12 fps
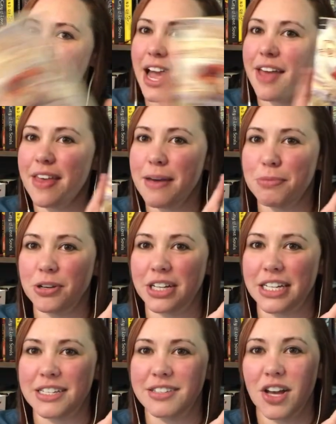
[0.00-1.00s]
and that book
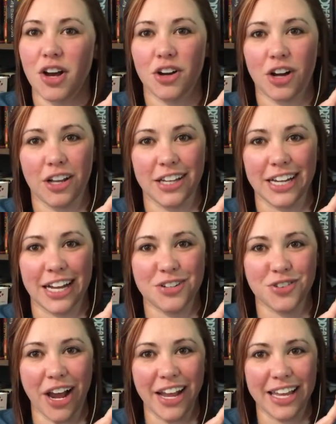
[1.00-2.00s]
is Calling on
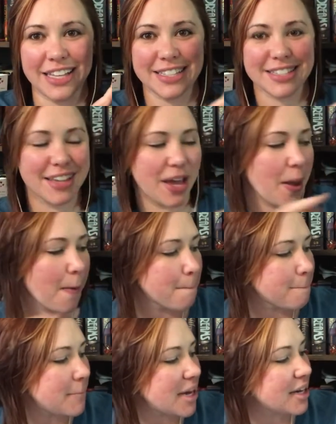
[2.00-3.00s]
Dragons
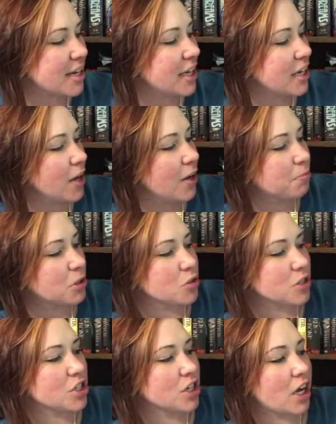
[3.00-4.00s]
by
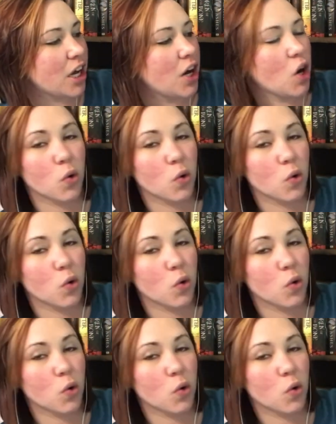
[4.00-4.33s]
Patricia